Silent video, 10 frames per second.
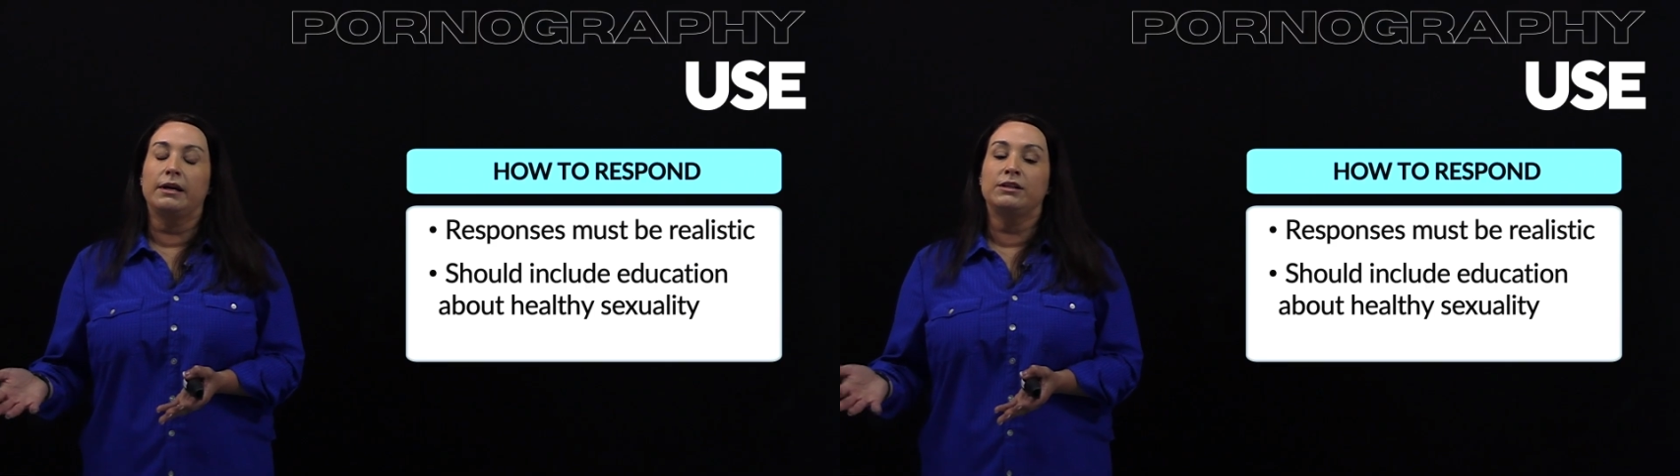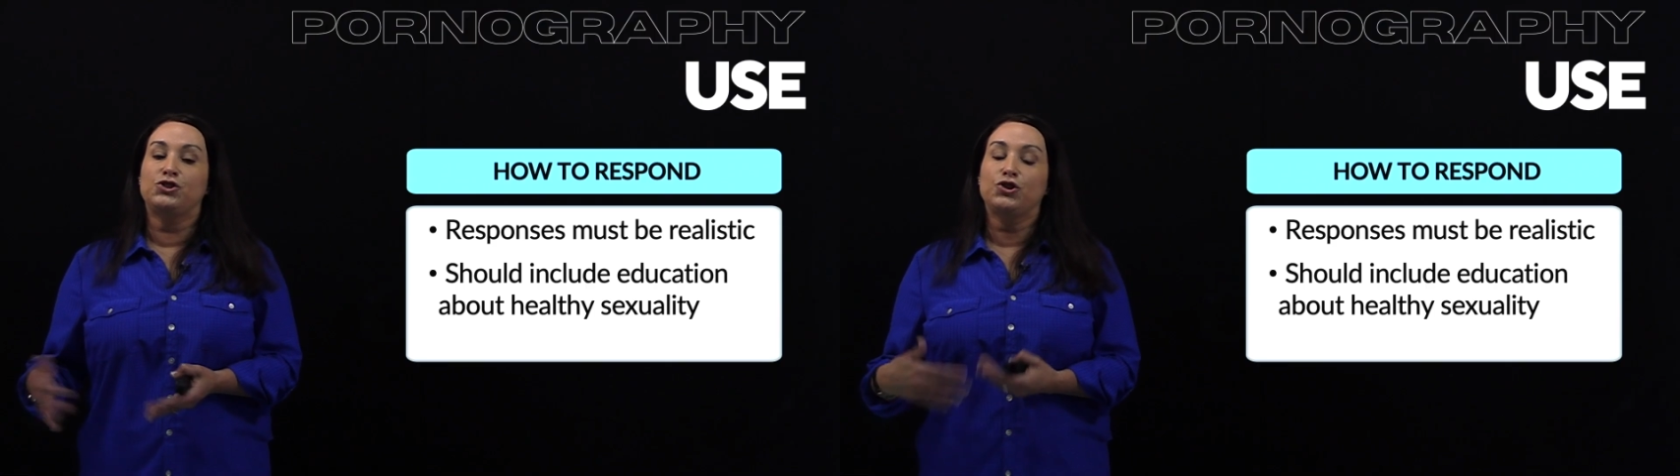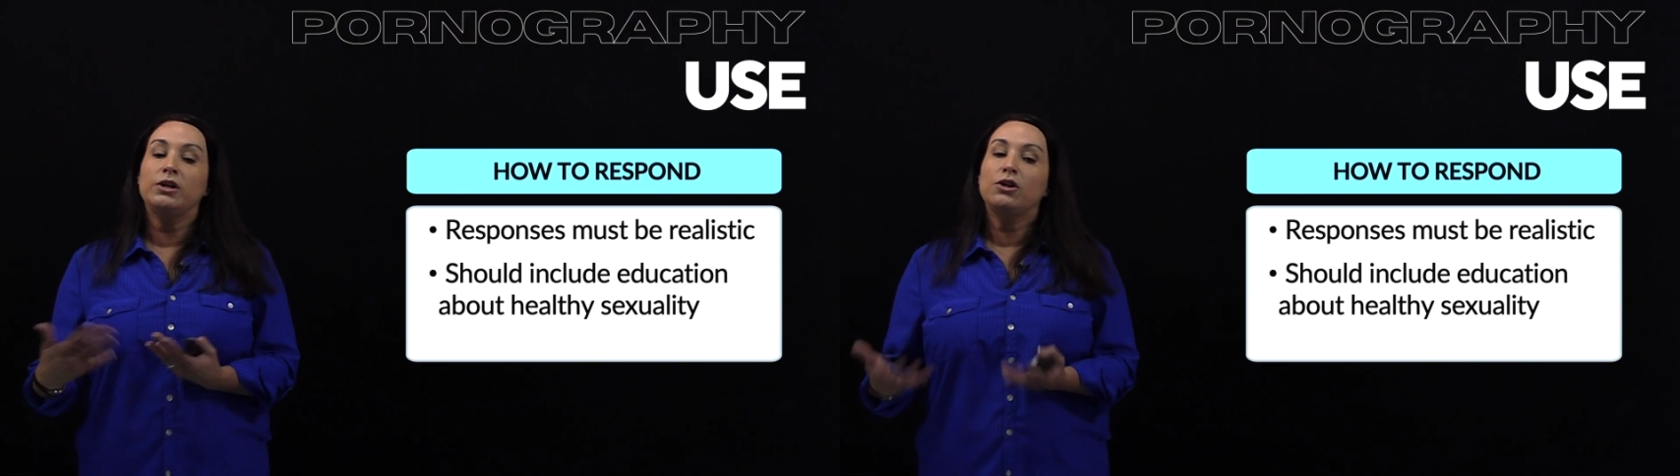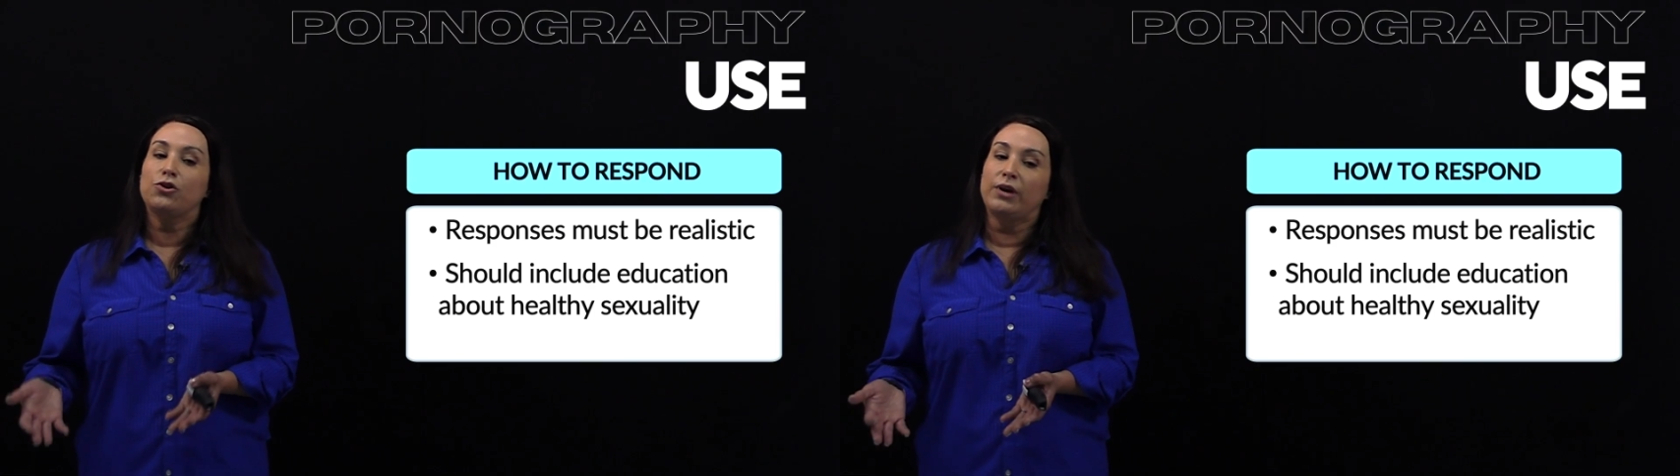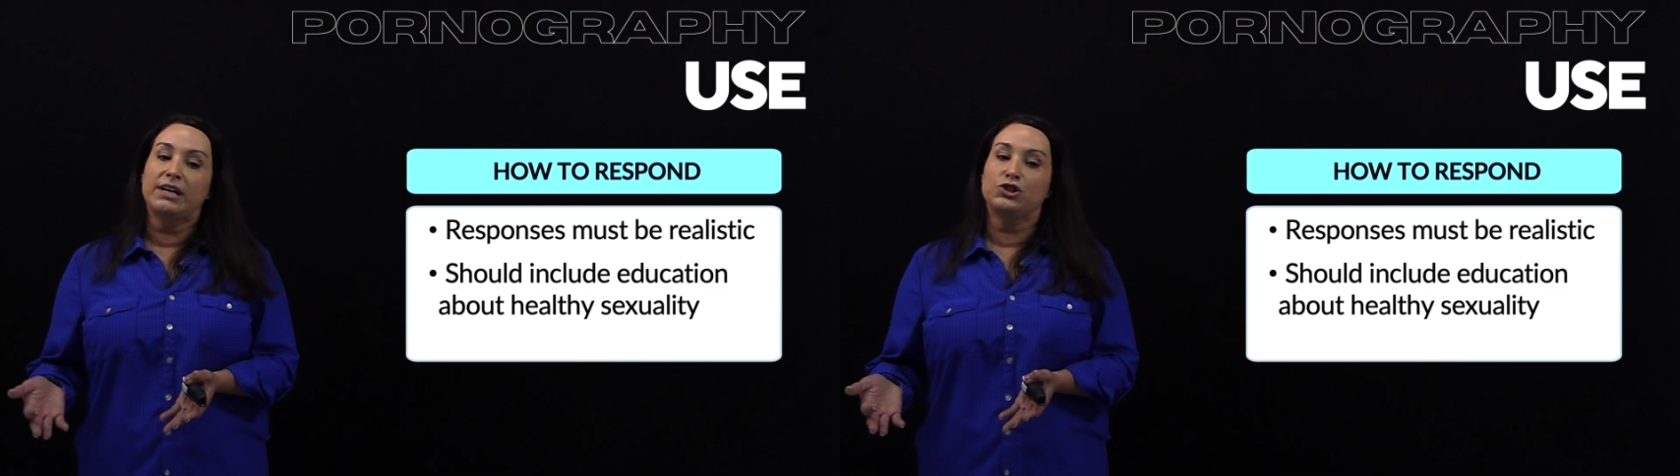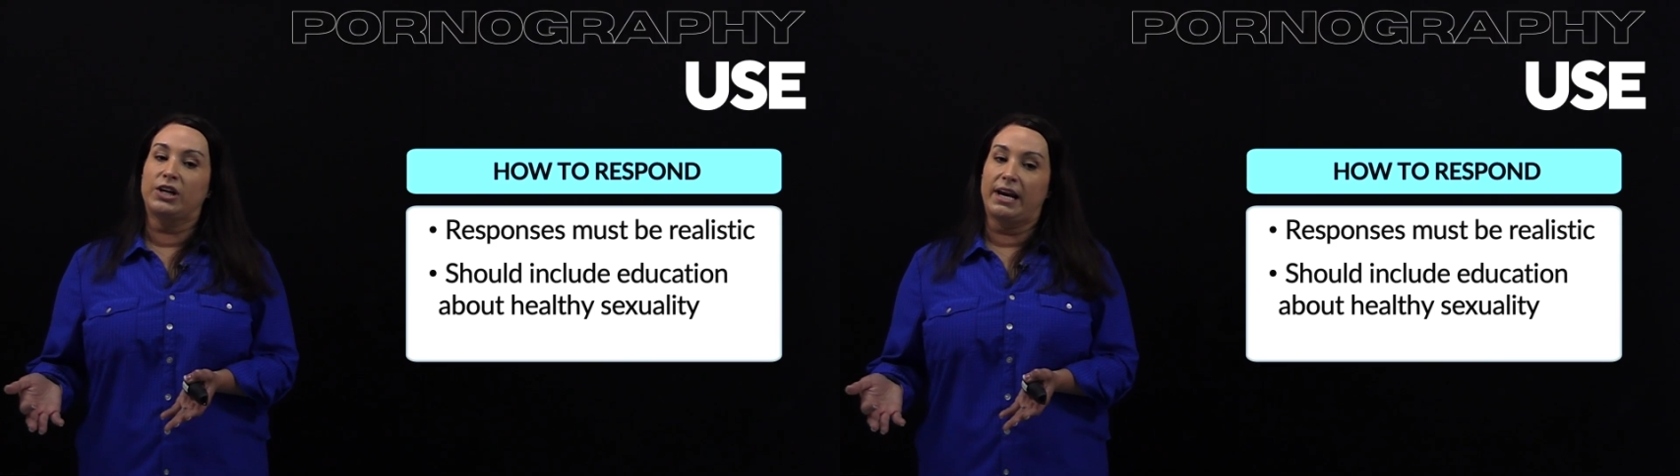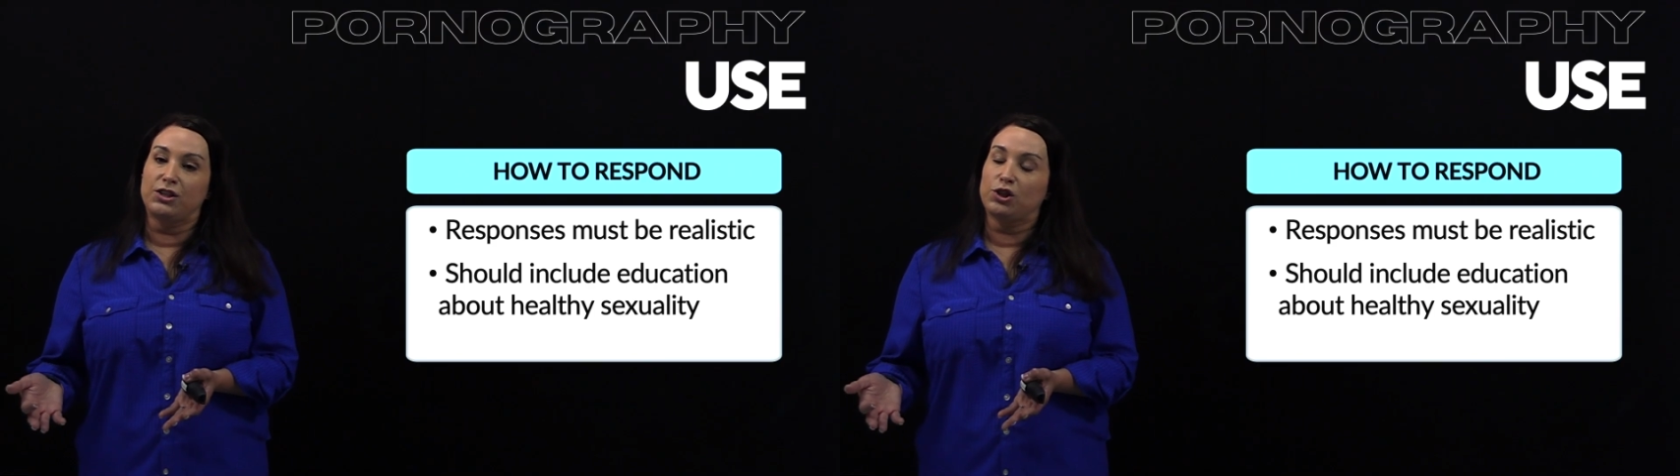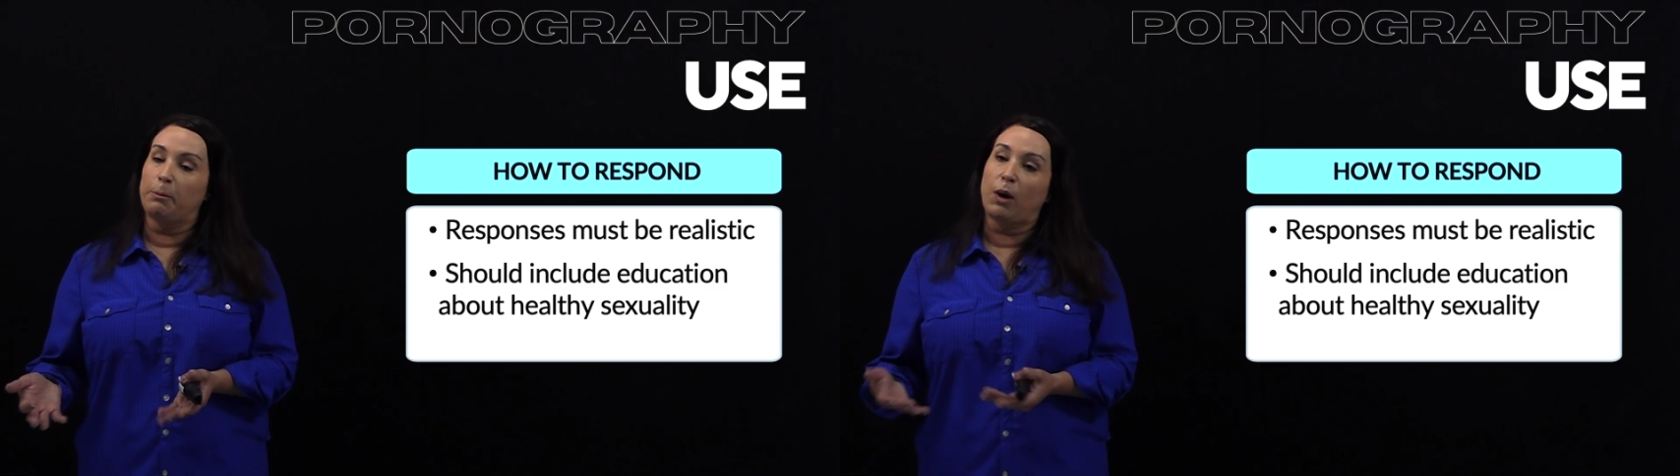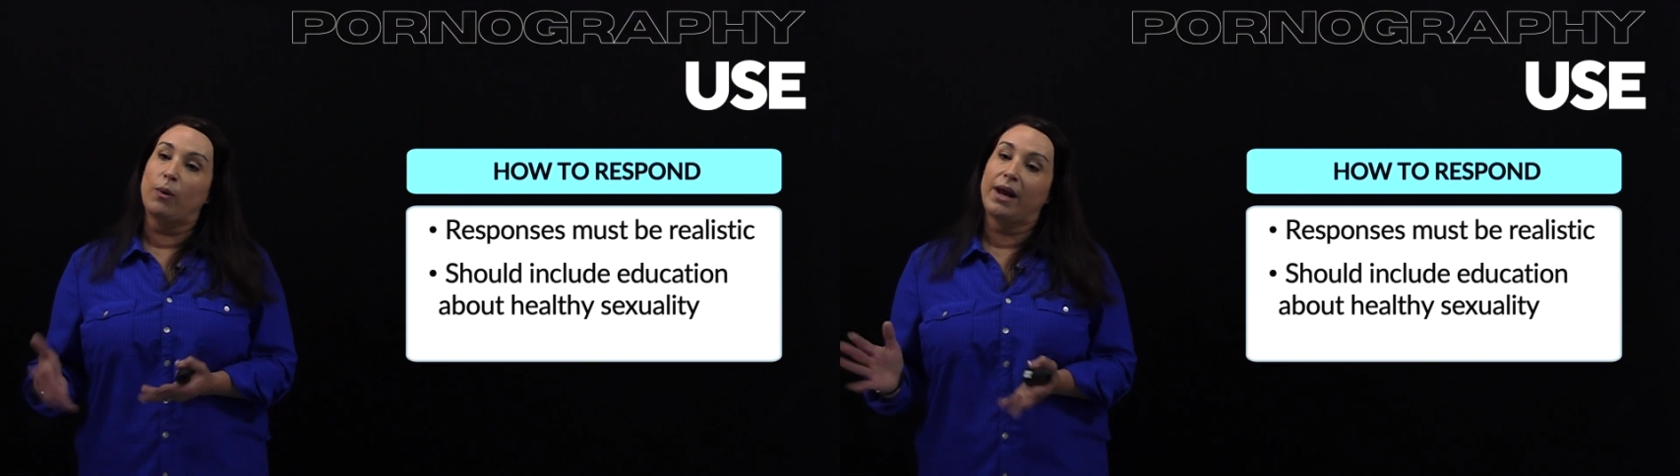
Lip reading: and should include education about what